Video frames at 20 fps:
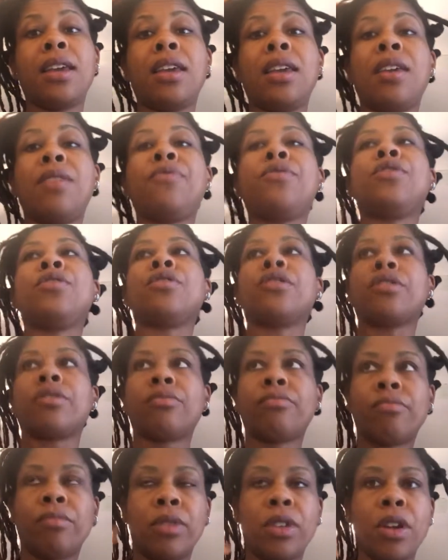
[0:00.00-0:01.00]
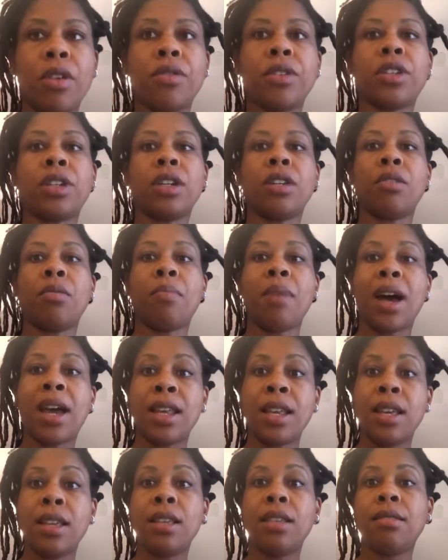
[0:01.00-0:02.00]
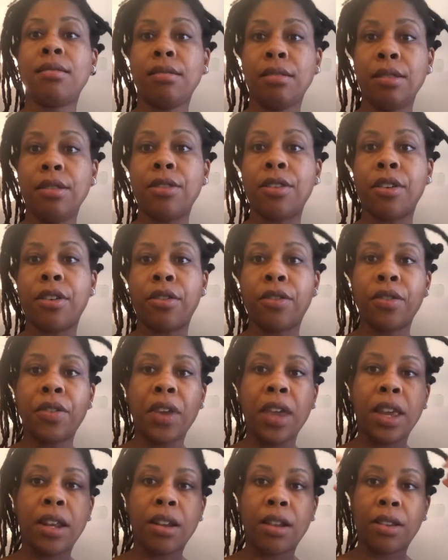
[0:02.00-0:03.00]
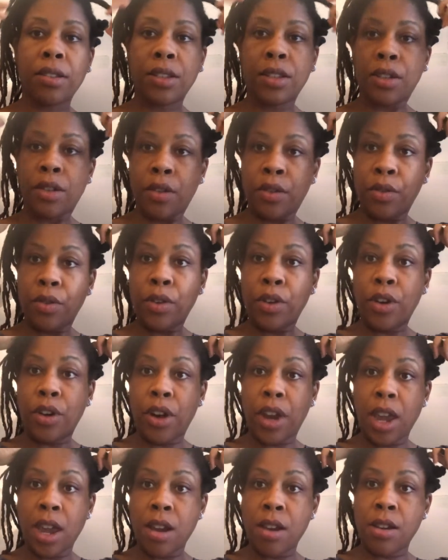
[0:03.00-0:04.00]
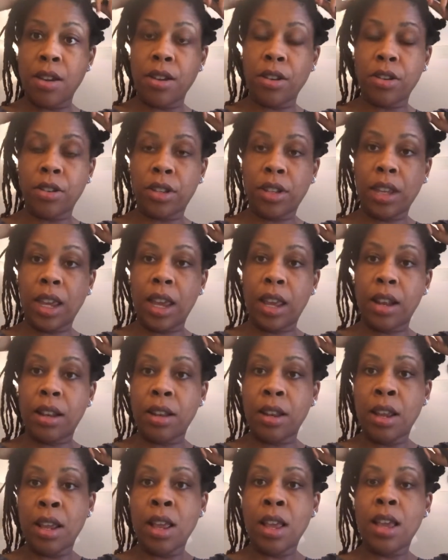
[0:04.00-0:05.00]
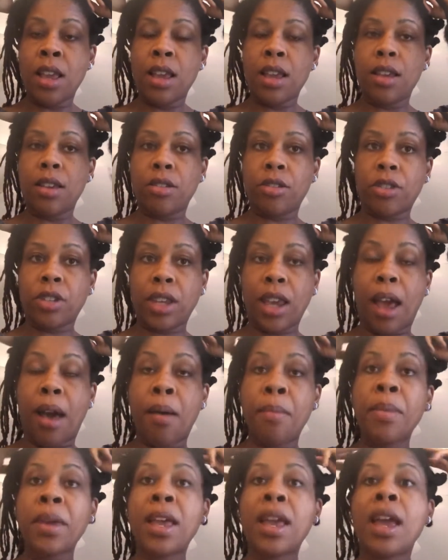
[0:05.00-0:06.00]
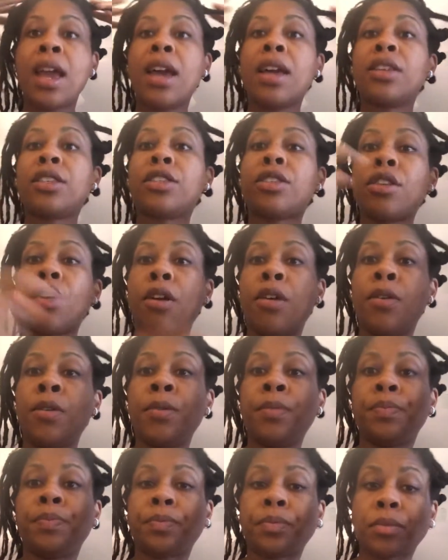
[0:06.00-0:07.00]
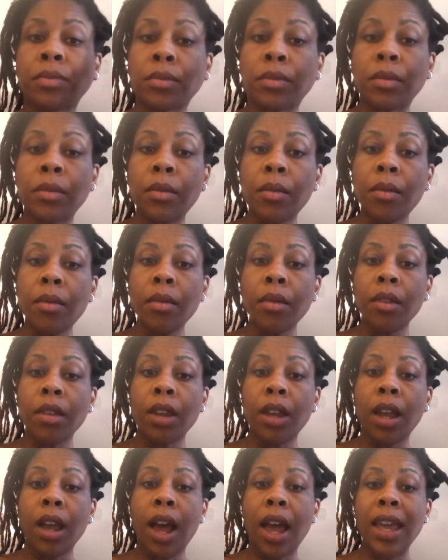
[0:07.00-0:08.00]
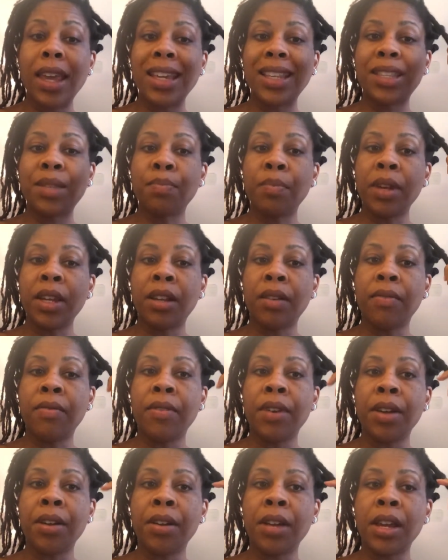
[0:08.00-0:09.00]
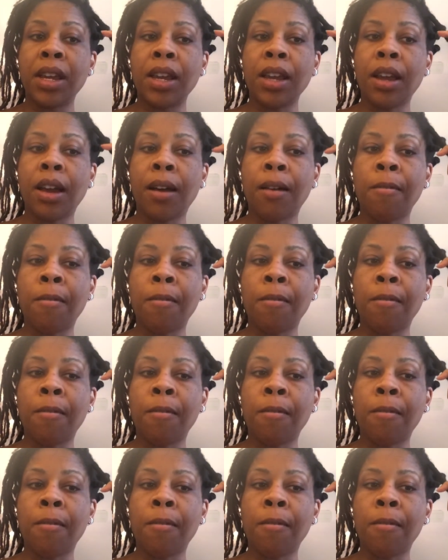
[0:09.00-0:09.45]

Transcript: if you're nourishing your body, and also your hair and your skin, your scalp. So it's been a very